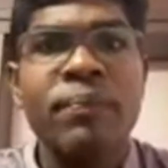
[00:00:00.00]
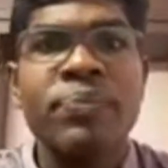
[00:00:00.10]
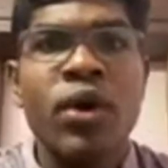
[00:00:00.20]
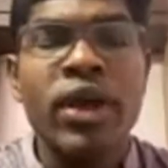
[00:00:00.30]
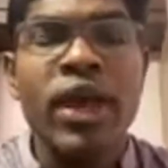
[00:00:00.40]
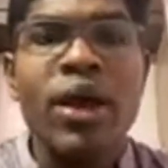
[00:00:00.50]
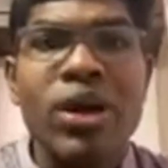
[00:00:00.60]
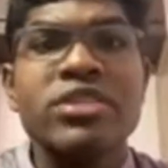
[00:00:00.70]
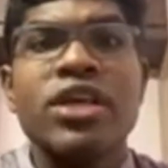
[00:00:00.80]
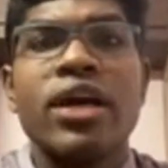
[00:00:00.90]
Okay, what is
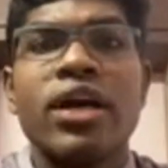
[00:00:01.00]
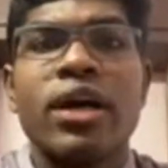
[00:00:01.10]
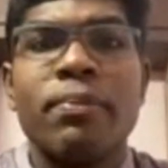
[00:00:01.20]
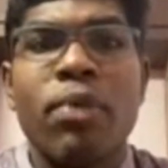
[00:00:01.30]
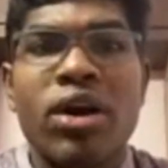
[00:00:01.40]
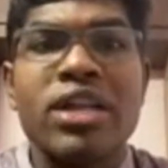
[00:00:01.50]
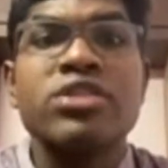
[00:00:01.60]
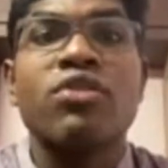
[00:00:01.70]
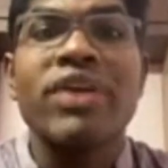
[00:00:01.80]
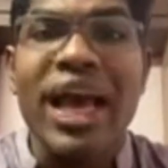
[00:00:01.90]
the importance
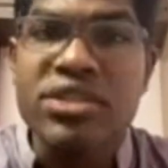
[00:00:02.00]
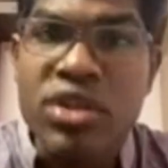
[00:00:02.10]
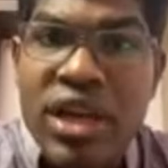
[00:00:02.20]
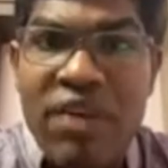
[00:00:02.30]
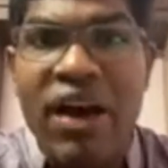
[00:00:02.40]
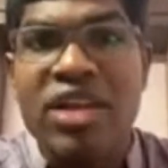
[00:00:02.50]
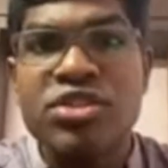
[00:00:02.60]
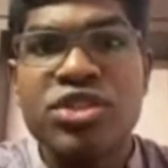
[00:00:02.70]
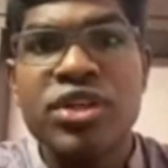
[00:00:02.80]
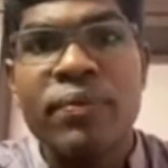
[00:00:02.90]
of gastric
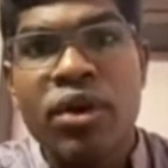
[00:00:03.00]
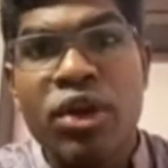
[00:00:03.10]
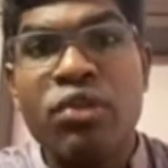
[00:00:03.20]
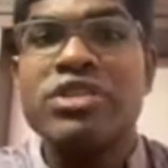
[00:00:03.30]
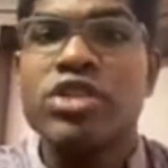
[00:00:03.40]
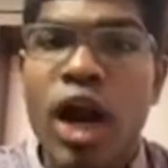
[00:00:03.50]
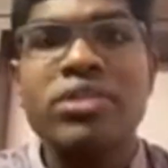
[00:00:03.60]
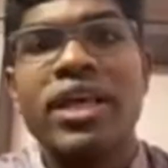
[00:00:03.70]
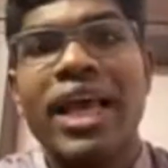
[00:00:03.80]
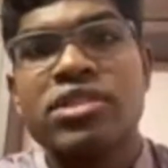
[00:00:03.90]
lavage? In which all
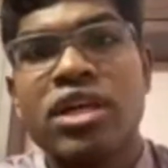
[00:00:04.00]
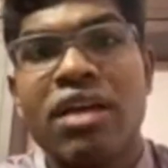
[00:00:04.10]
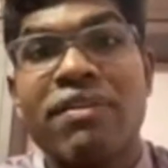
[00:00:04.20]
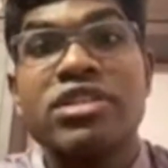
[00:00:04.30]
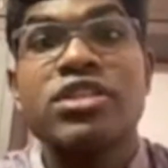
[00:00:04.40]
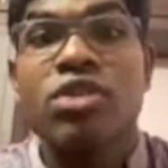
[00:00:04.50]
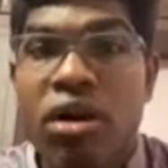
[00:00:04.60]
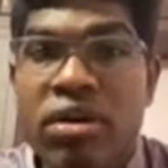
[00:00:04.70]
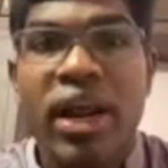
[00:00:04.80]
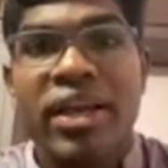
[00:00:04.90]
poisoning gastric lavage is
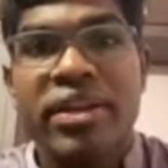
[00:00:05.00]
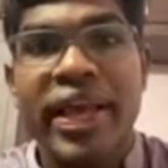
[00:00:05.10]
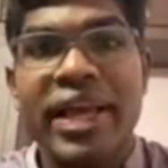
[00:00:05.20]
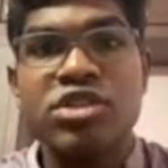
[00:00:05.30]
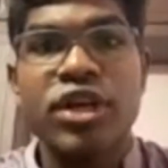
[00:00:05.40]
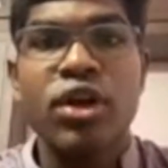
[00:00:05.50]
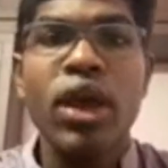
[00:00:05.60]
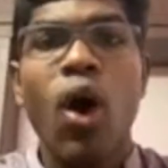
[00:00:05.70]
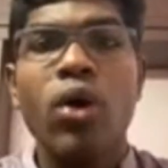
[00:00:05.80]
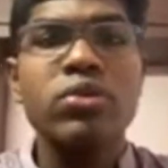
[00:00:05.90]
contraindicated.
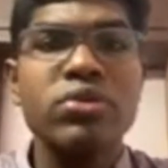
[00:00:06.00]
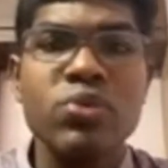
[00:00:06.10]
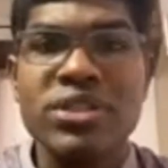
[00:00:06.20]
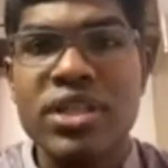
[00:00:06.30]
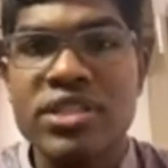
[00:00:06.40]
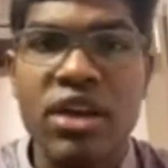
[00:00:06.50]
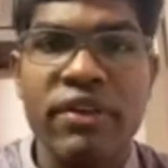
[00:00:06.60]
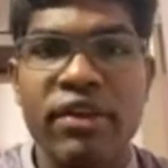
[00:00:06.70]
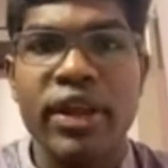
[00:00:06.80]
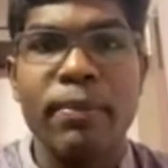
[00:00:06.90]
Okay, all those questions are
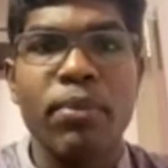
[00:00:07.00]
very very